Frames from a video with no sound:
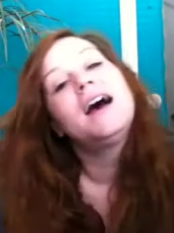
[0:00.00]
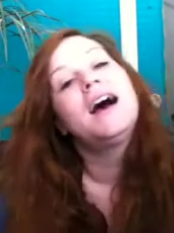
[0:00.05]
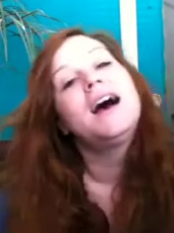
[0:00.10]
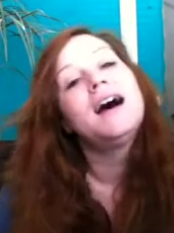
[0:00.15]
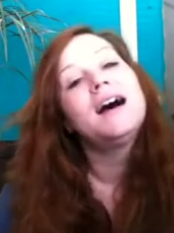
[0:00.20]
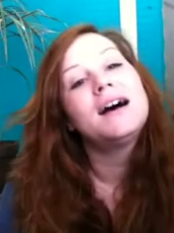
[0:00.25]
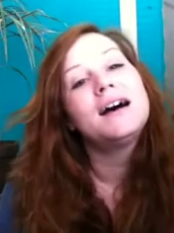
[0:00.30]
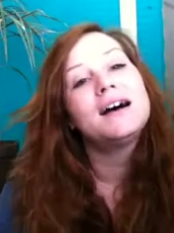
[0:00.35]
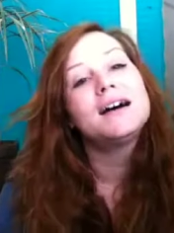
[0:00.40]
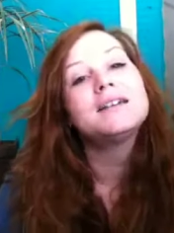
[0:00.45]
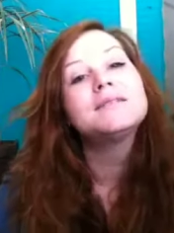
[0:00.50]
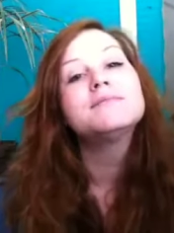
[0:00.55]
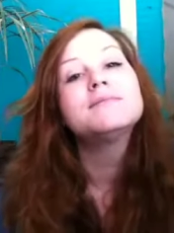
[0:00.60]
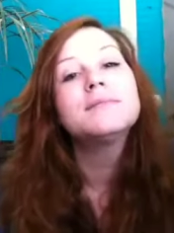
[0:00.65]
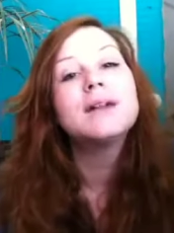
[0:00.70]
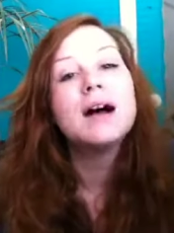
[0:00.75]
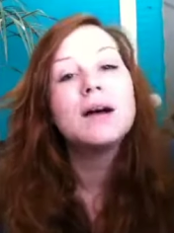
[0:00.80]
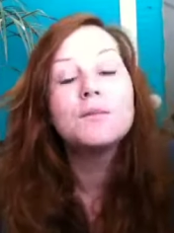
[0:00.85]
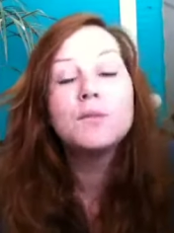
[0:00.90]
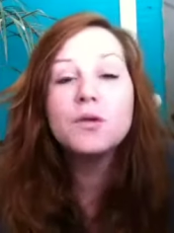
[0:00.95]

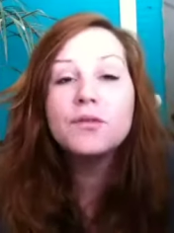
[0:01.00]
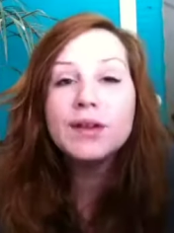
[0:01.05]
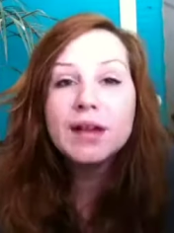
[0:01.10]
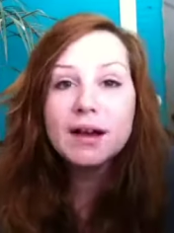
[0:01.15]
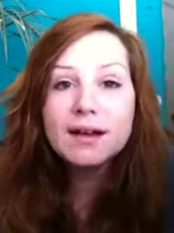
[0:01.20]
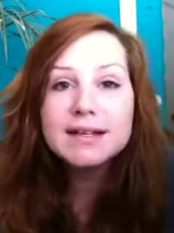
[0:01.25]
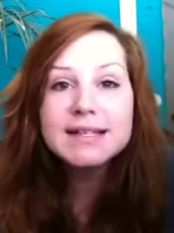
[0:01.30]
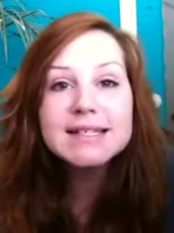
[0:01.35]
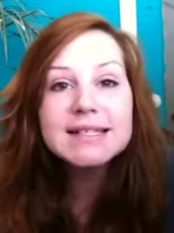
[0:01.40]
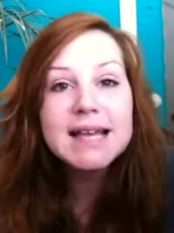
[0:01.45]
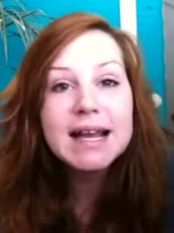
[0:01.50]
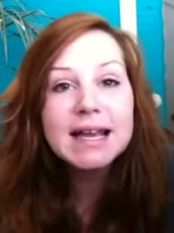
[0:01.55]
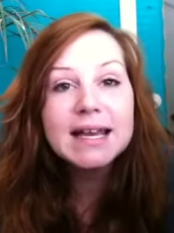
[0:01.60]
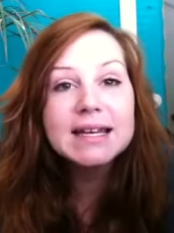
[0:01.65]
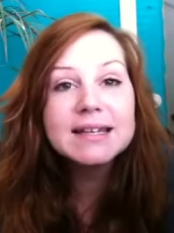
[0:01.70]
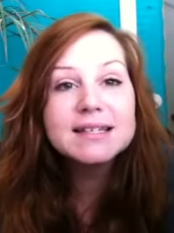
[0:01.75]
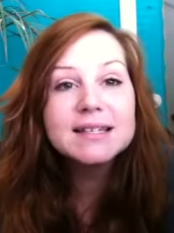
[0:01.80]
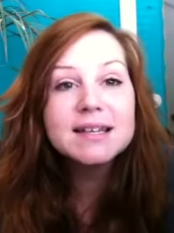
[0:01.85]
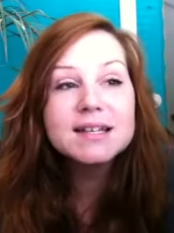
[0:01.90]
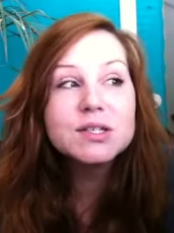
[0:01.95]
um, moving on to
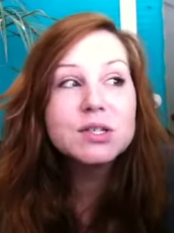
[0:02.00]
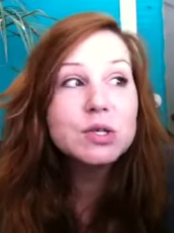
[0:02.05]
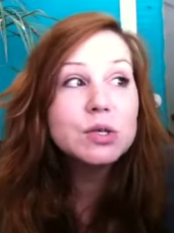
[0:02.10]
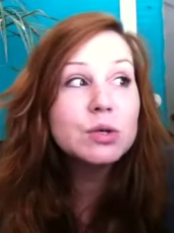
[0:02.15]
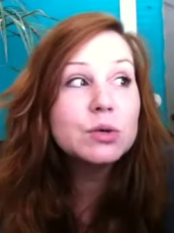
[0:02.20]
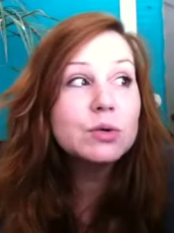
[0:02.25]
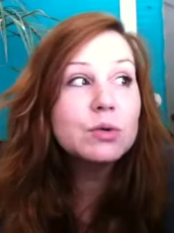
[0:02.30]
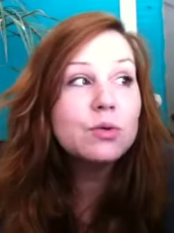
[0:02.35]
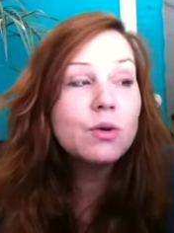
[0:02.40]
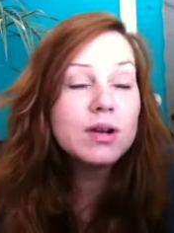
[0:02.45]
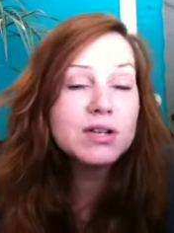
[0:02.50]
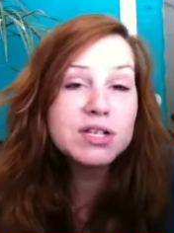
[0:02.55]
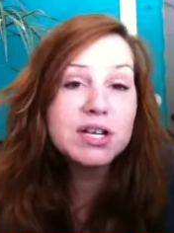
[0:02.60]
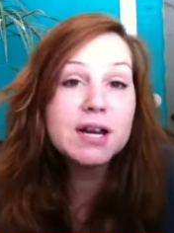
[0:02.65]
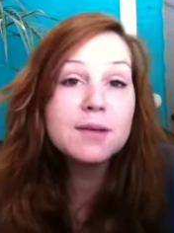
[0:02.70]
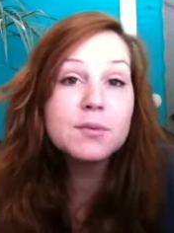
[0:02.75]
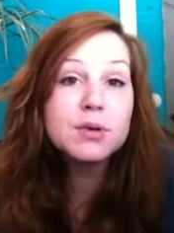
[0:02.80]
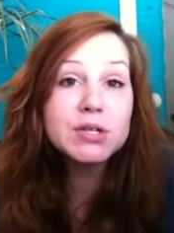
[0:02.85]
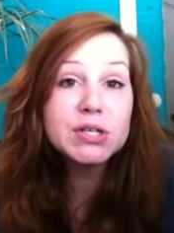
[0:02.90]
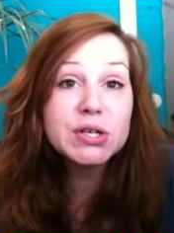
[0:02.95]
second to question
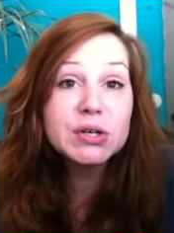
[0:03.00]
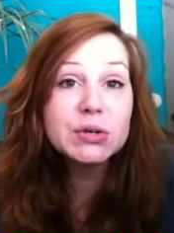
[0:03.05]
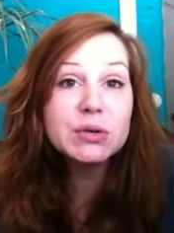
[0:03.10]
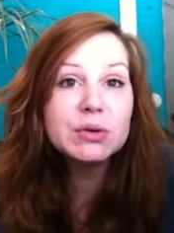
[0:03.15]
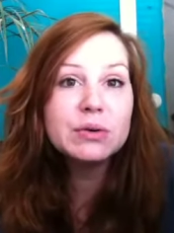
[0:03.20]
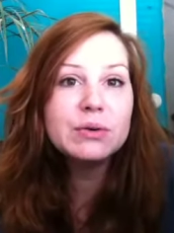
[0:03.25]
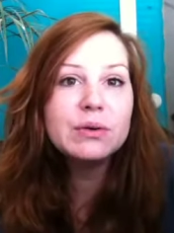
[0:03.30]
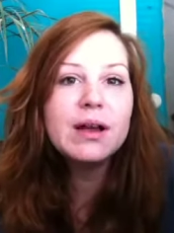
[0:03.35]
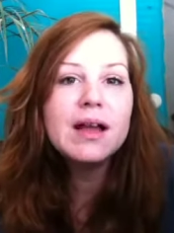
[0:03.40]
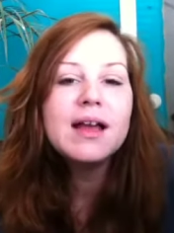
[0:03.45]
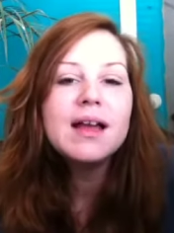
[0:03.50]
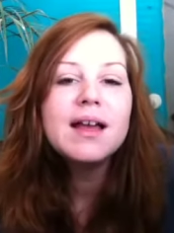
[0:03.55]
number two,